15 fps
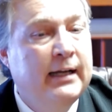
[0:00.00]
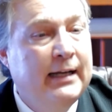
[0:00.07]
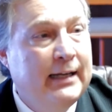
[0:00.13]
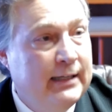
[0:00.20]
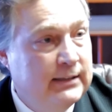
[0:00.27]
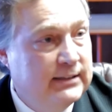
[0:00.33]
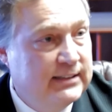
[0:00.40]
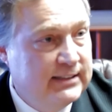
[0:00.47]

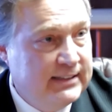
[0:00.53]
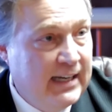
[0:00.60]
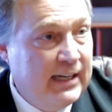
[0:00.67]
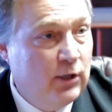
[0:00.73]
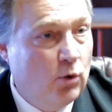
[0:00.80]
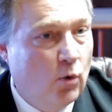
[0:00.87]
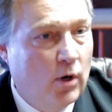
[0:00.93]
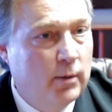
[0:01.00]
in
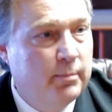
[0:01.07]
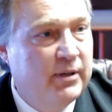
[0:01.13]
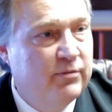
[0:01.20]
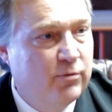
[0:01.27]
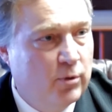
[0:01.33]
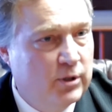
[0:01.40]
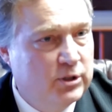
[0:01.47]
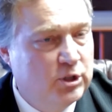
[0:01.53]
state court
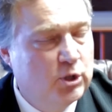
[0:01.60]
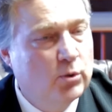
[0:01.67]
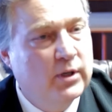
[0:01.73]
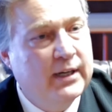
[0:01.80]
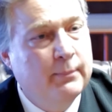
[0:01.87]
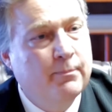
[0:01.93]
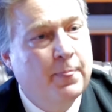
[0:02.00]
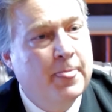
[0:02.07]
before a
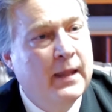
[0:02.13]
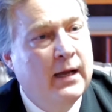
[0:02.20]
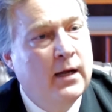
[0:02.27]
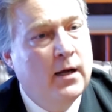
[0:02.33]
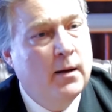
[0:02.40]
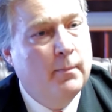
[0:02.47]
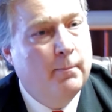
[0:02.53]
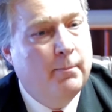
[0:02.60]
jury.
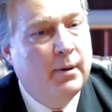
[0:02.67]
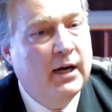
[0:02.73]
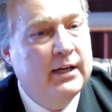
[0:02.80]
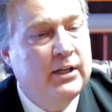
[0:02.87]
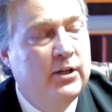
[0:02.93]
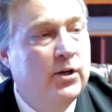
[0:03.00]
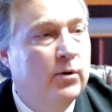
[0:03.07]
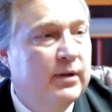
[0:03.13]

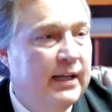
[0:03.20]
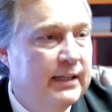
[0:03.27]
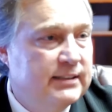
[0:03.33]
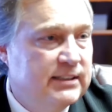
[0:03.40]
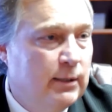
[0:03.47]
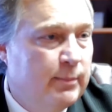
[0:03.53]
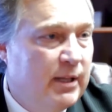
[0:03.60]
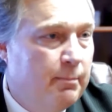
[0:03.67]
But you don't get
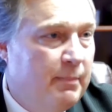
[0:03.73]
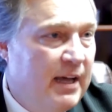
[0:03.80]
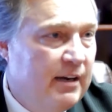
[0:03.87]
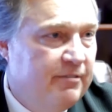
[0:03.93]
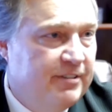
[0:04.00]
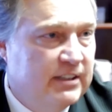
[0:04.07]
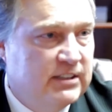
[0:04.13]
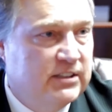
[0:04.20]
some of the
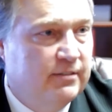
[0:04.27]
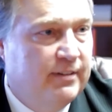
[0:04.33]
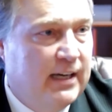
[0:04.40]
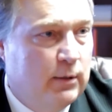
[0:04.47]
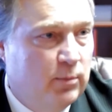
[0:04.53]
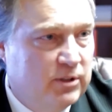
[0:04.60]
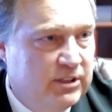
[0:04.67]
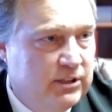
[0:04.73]
benefits of
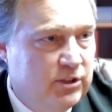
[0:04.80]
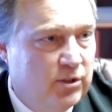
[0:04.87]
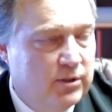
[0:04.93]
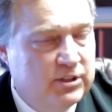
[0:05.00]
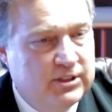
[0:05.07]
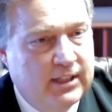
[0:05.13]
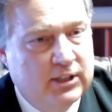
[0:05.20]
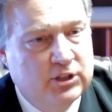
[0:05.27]
Admiralty
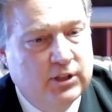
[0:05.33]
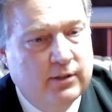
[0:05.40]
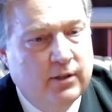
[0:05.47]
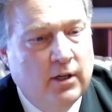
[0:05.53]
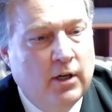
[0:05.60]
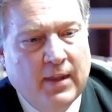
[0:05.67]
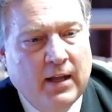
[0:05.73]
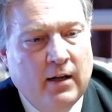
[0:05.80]
jurisdiction.
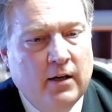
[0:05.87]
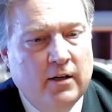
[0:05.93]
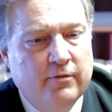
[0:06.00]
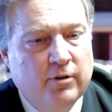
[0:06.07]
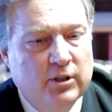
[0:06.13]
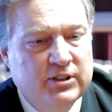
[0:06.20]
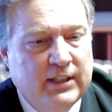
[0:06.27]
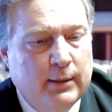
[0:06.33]

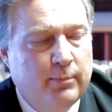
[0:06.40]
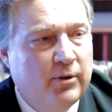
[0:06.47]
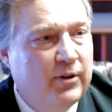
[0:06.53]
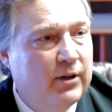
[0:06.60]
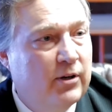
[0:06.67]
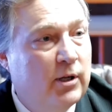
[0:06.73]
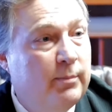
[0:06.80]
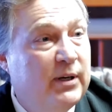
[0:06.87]
For example,
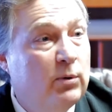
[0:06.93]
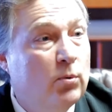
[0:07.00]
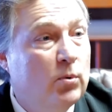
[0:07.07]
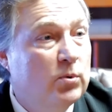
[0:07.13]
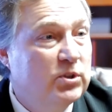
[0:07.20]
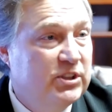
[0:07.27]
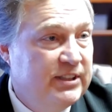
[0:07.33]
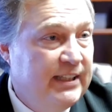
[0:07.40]
there could be
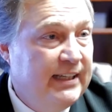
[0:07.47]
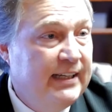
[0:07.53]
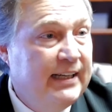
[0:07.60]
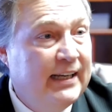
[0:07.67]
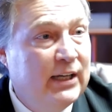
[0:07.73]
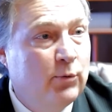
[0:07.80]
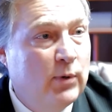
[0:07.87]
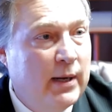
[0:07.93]
Rule C
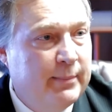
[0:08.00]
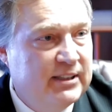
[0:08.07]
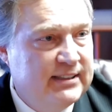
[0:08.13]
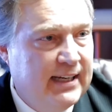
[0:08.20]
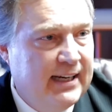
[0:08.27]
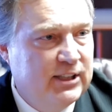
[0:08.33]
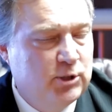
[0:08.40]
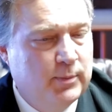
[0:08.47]
in rem
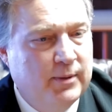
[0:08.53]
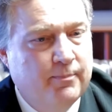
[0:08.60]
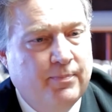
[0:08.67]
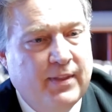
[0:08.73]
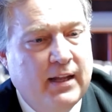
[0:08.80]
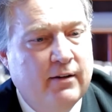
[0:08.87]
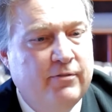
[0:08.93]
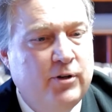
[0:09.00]
attachment.
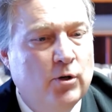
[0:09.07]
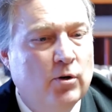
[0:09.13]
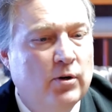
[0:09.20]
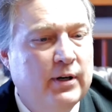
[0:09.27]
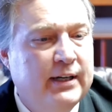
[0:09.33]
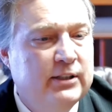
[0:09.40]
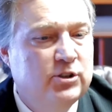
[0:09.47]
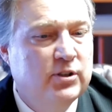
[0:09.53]
If
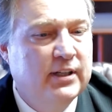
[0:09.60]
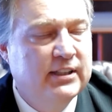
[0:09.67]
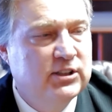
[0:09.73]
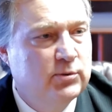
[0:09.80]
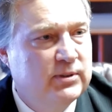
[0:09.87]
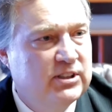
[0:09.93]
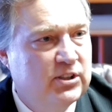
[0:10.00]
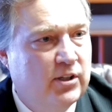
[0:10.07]
you're injured as
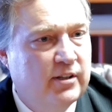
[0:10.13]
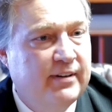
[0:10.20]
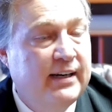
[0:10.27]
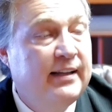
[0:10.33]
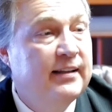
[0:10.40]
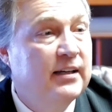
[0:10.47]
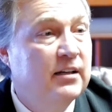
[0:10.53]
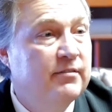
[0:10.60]
a result of
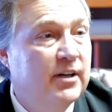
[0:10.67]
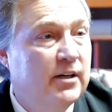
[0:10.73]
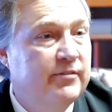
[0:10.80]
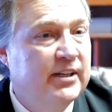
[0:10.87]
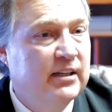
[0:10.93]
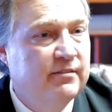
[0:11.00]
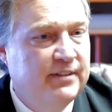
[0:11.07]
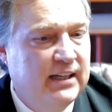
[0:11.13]
anything
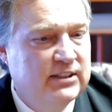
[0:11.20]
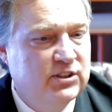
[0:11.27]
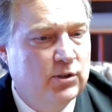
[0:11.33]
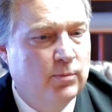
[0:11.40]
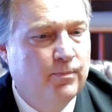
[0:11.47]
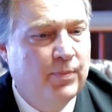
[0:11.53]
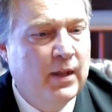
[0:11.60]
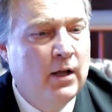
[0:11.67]
involving a
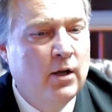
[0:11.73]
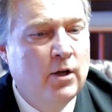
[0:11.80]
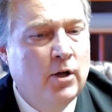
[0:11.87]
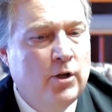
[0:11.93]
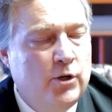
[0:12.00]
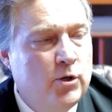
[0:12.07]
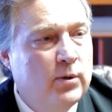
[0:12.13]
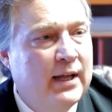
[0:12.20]
vessel,
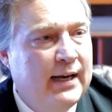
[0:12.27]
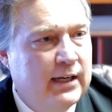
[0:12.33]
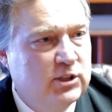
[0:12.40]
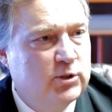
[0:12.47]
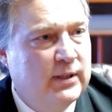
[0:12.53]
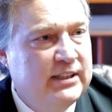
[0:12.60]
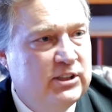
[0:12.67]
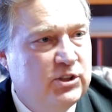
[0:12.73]
you can
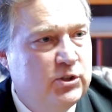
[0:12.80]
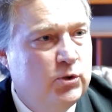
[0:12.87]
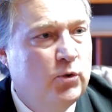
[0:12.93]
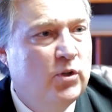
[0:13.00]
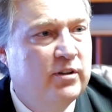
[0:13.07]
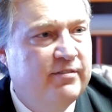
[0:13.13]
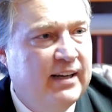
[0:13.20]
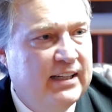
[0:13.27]
actually
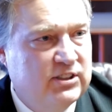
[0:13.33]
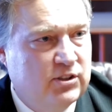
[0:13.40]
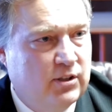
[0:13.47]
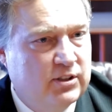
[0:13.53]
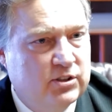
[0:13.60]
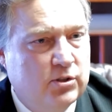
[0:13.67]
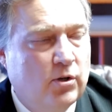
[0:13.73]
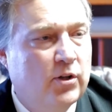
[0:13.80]
sue the
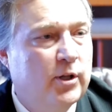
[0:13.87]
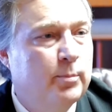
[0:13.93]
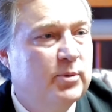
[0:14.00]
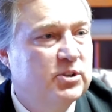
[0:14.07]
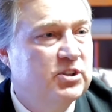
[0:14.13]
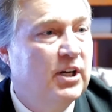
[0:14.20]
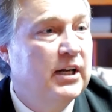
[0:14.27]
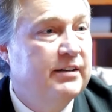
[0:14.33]
vessel. It's called the
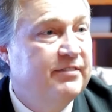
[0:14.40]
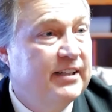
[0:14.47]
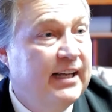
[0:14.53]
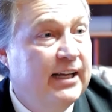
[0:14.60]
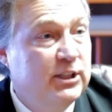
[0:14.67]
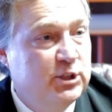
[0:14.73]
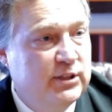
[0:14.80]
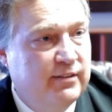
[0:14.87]

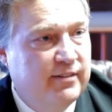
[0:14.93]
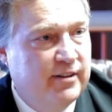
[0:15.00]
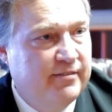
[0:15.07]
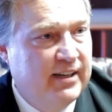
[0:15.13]
personification of the